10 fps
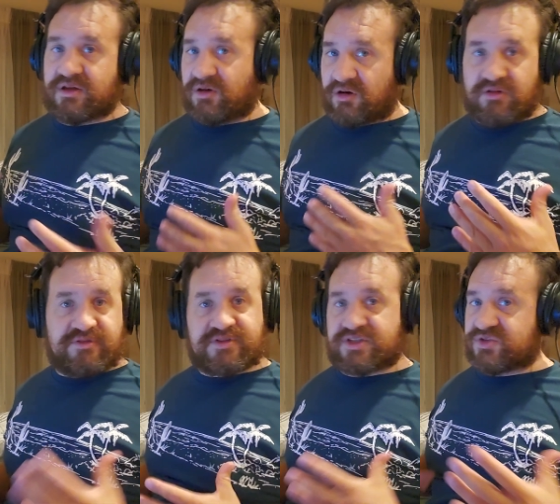all
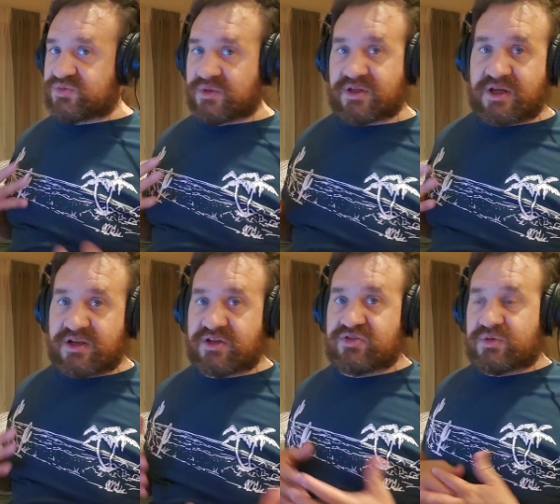of this really kind
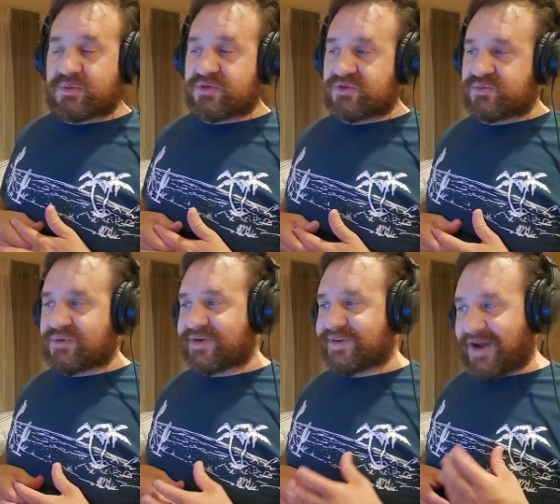of contributed to
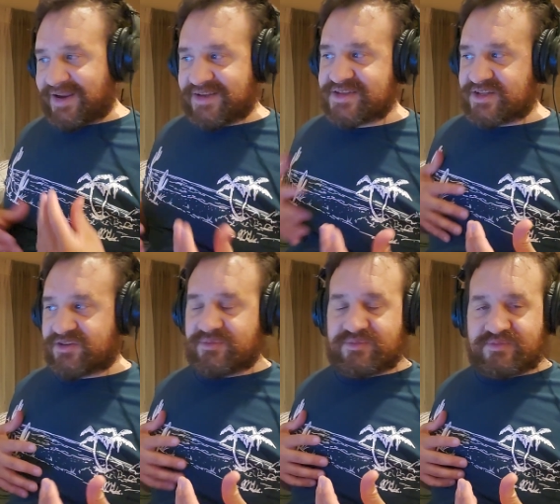what I
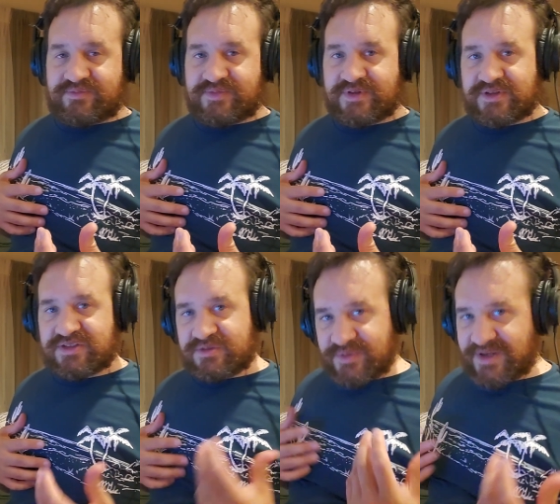consider
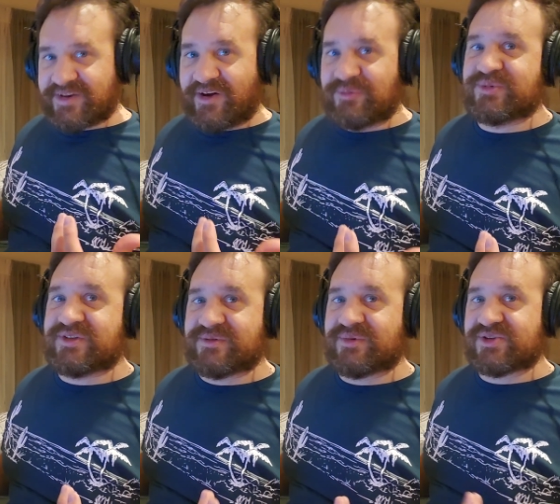to be a
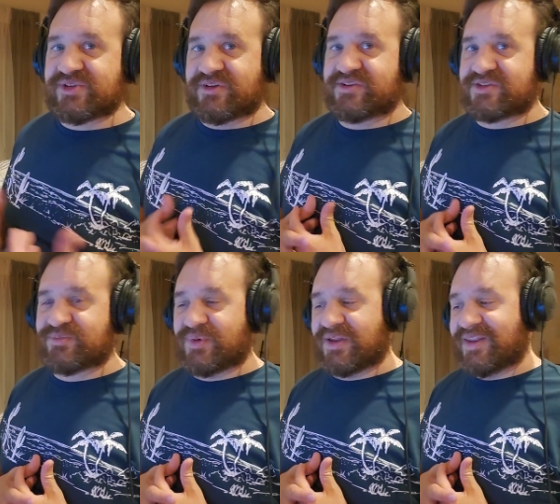competent martial
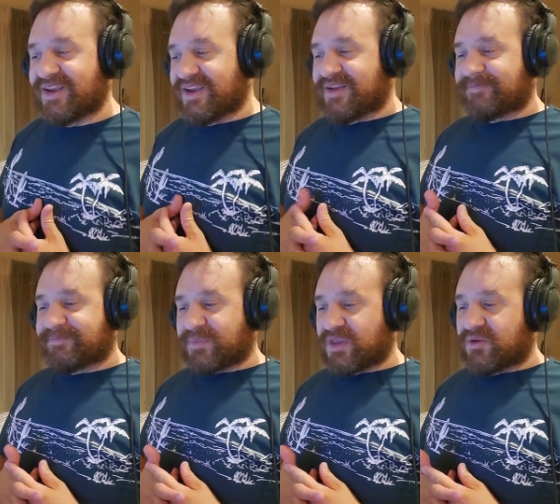artist. But
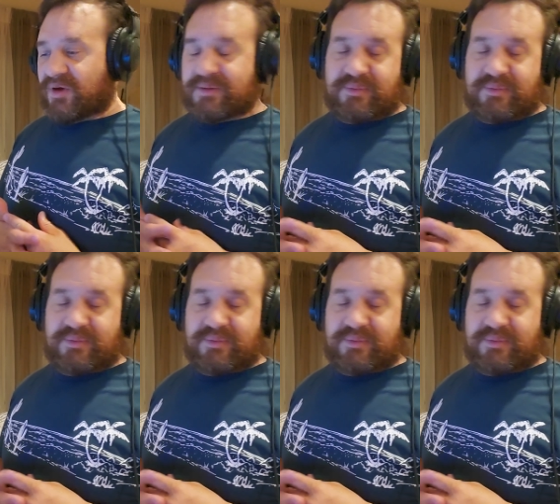you know,